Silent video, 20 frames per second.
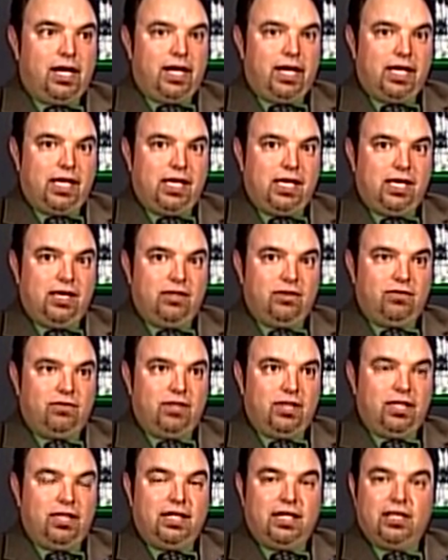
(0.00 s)
He is
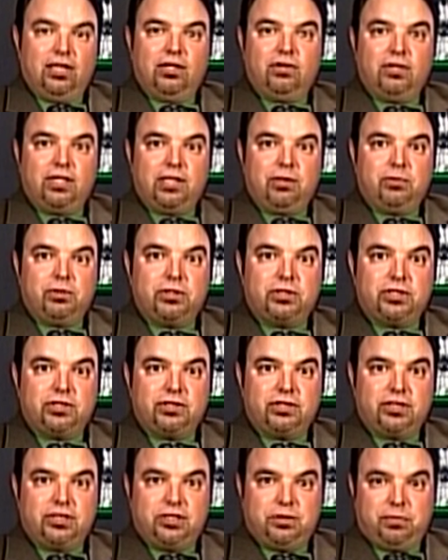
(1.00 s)
in the Little League World
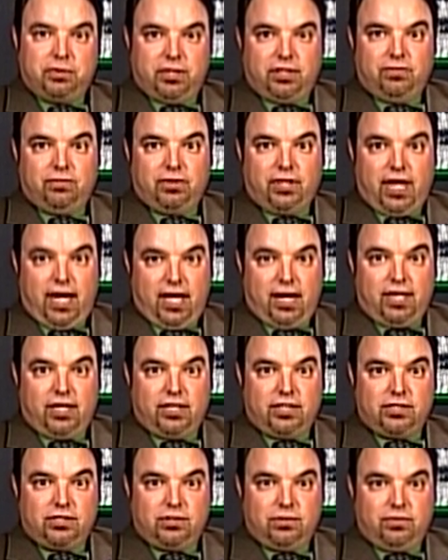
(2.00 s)
Series. He's playing for
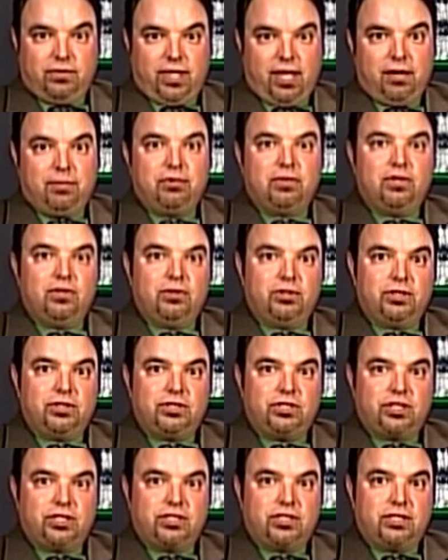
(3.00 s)
Canada. So if you happen to
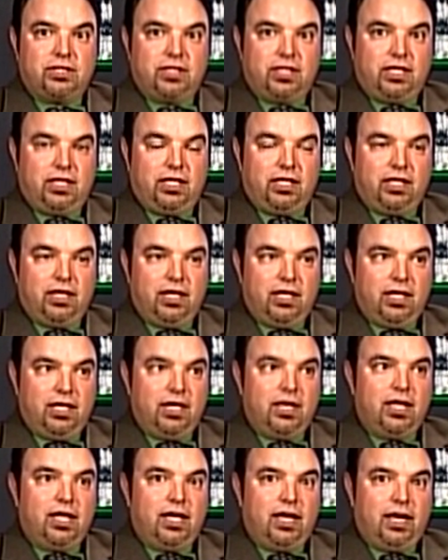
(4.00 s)
notice Justin Dineen,
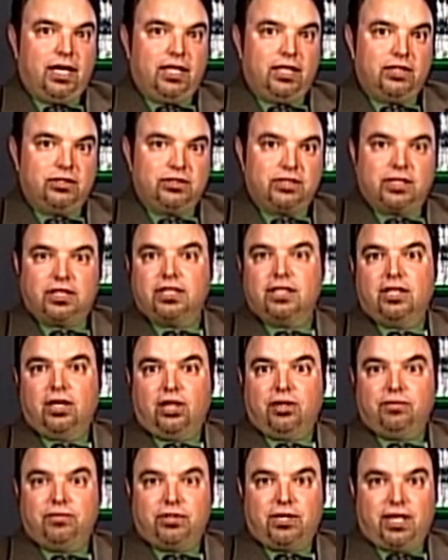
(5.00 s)
there's a
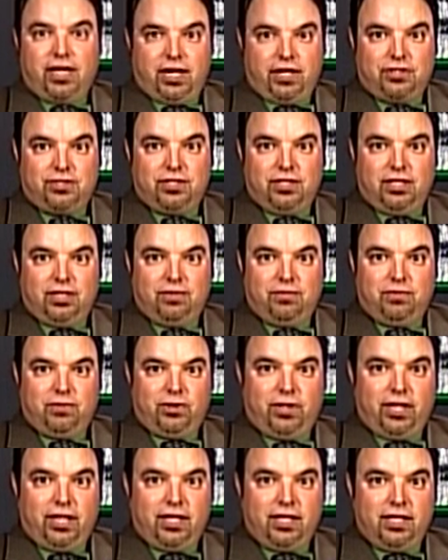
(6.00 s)
Hartford connection there
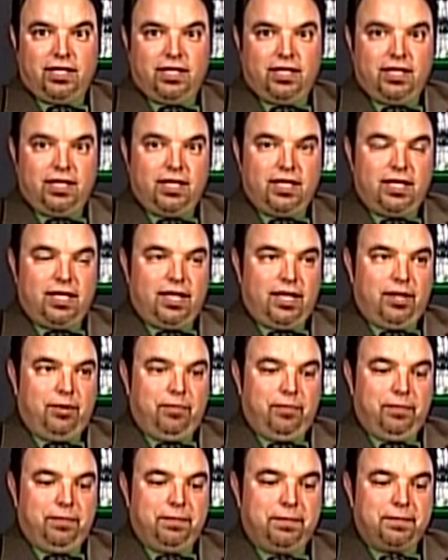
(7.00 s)
for you.
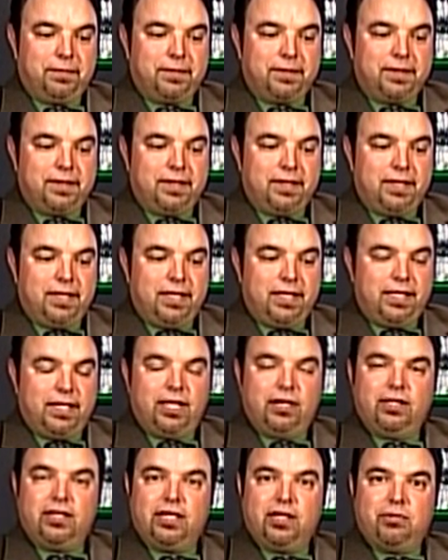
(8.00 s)
The
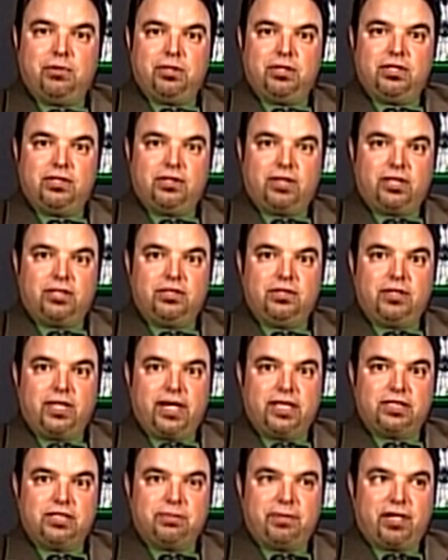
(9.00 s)
other thing I wanted to talk to you
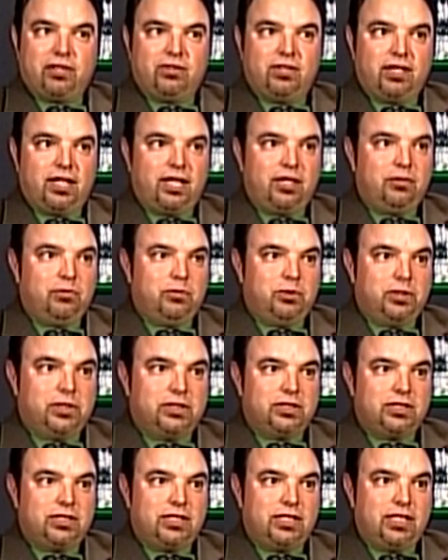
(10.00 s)
guys about tonight
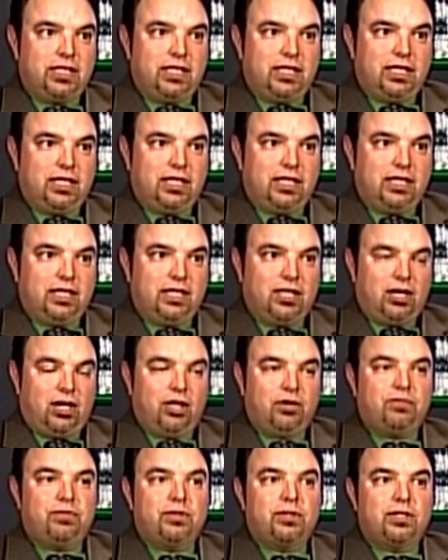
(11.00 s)
was the
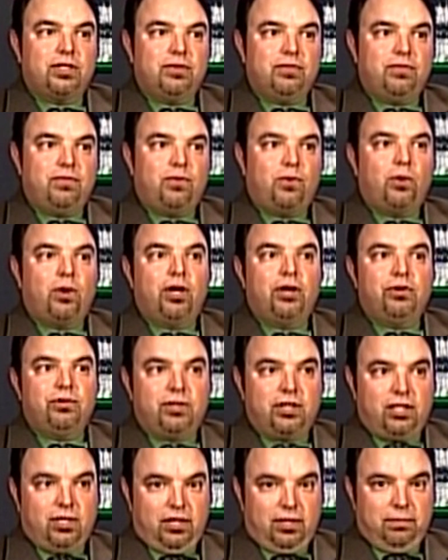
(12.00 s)
Hartford
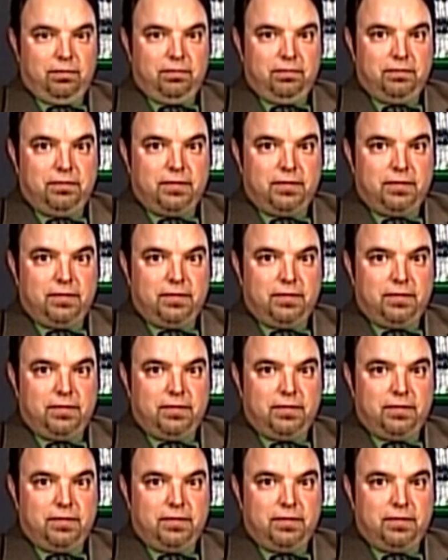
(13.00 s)
400 Club.